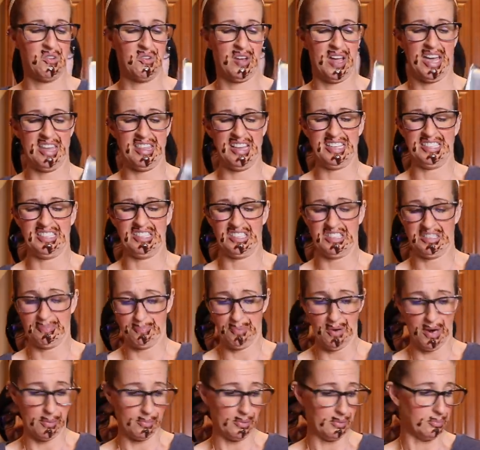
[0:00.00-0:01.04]
Okay, that's
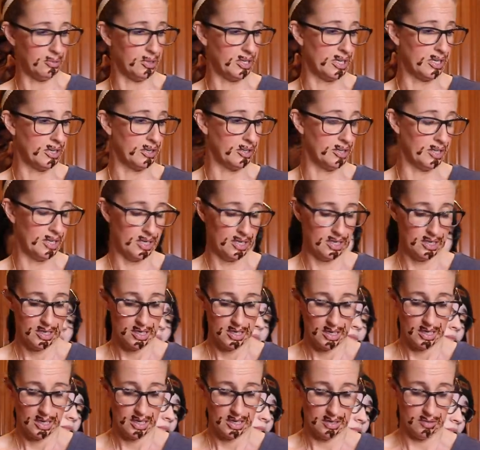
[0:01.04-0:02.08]
probably good.
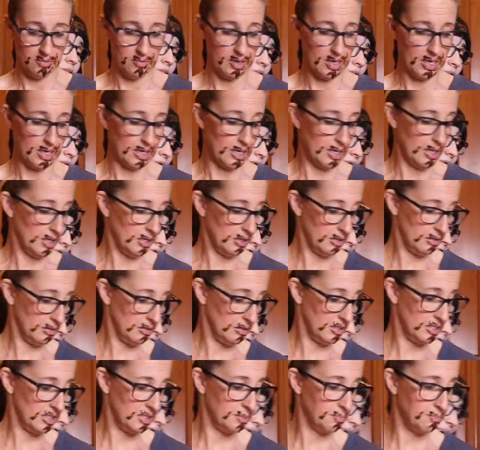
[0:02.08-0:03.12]
And we got a
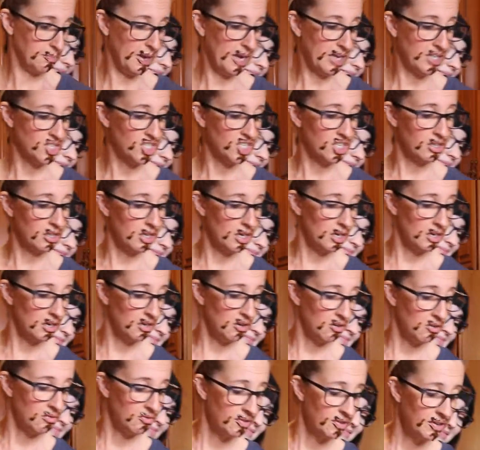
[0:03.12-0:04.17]

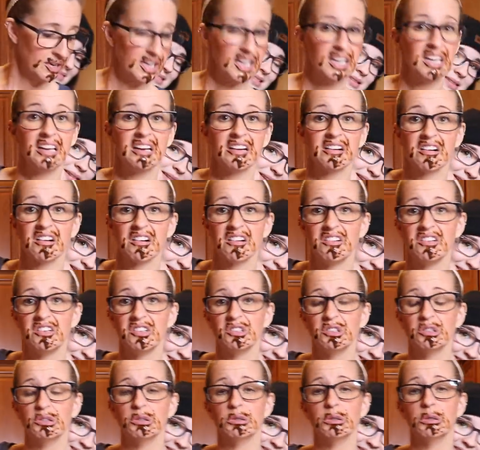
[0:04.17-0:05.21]
spatula over here.
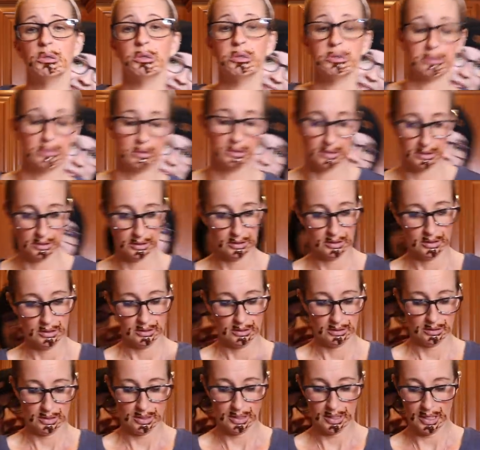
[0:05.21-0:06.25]
Oh!
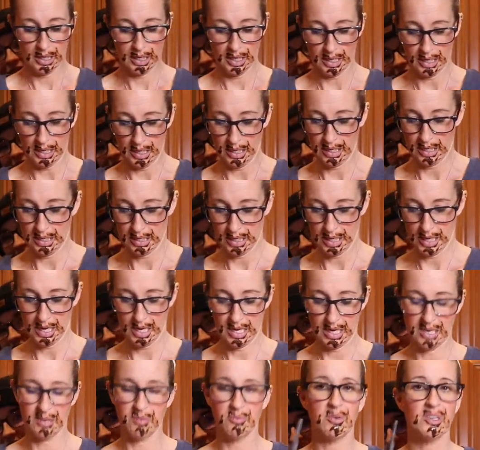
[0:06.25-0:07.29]
Okay,
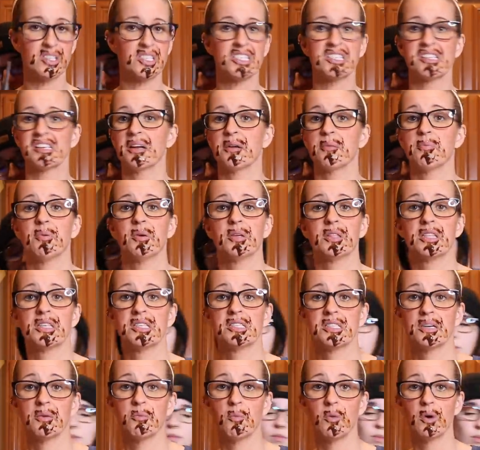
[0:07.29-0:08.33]
and we're just gonna put this